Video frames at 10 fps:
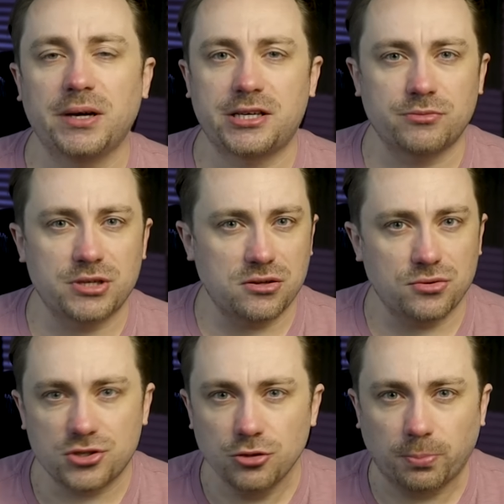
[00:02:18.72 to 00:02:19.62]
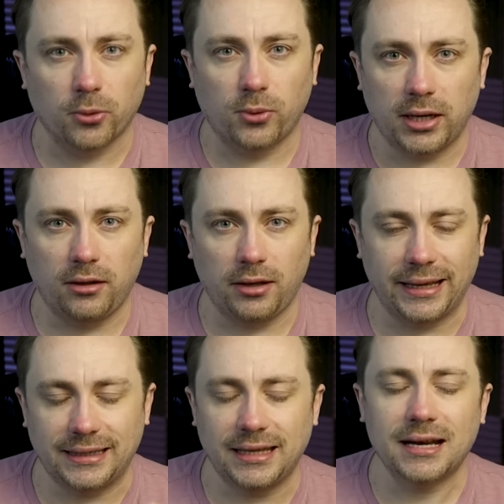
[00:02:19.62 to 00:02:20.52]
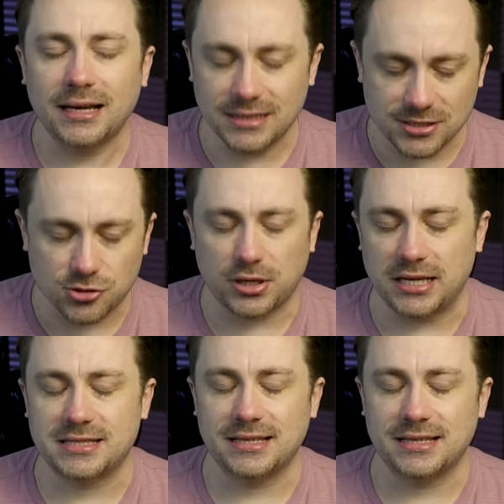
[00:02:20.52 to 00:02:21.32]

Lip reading: budget was used super well. I cannot stress,